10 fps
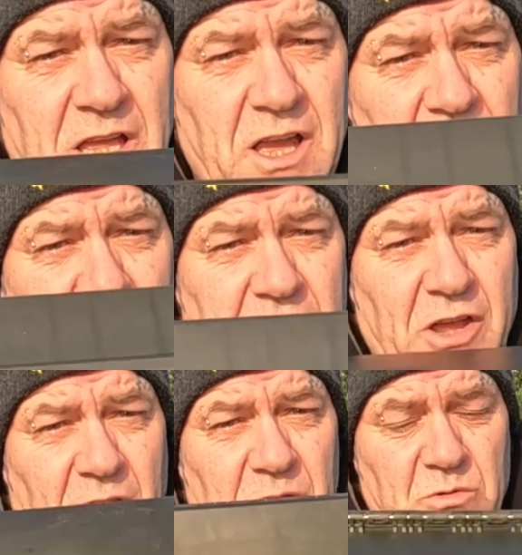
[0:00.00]
and I
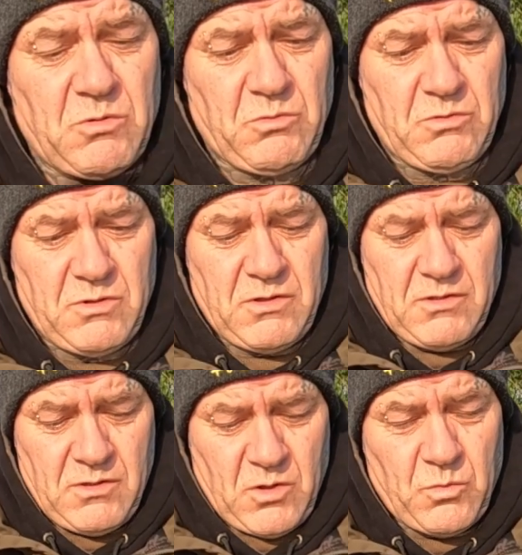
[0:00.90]
know
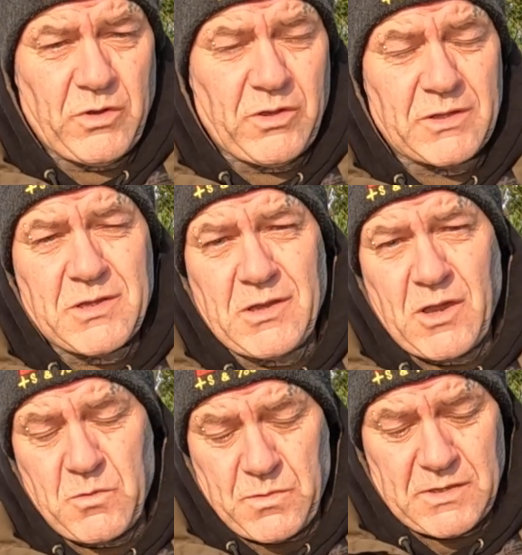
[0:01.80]
when I
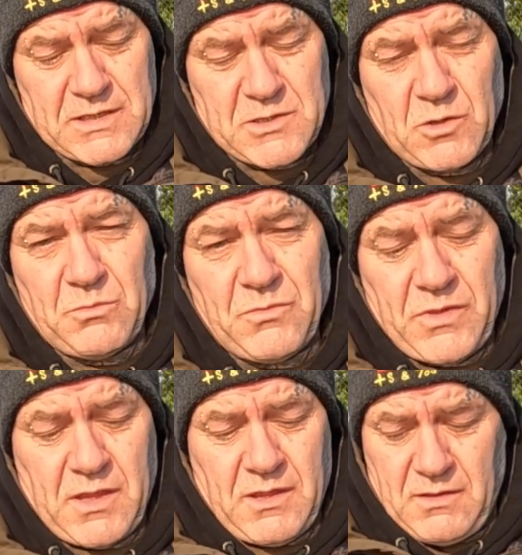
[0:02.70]
open this up,
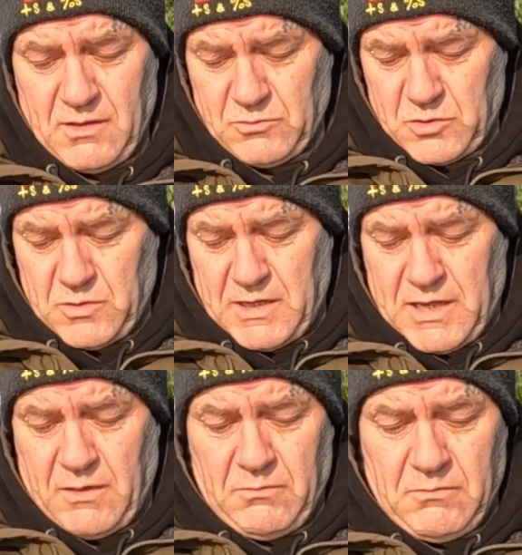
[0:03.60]
I'll do it
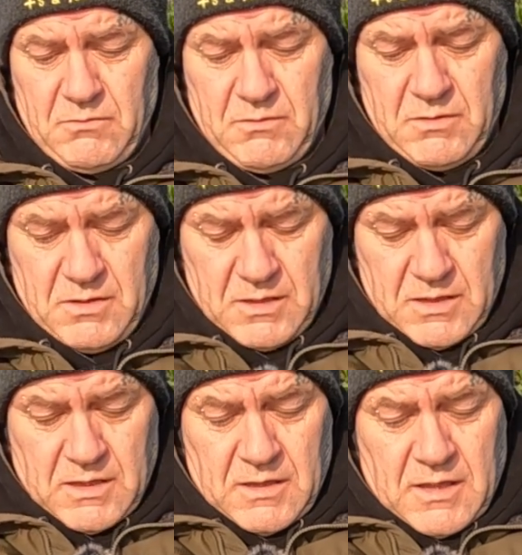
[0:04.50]
now,
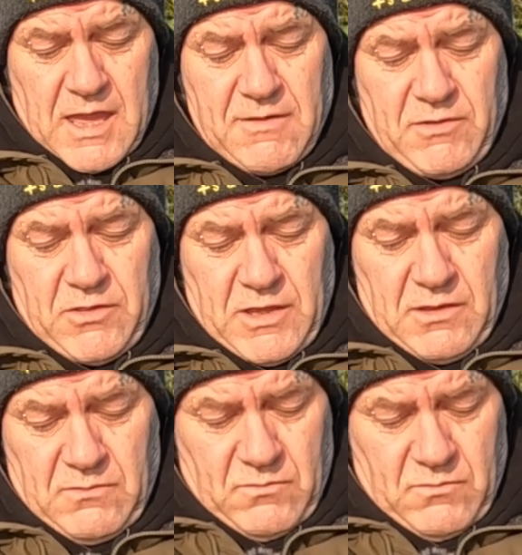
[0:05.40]
everything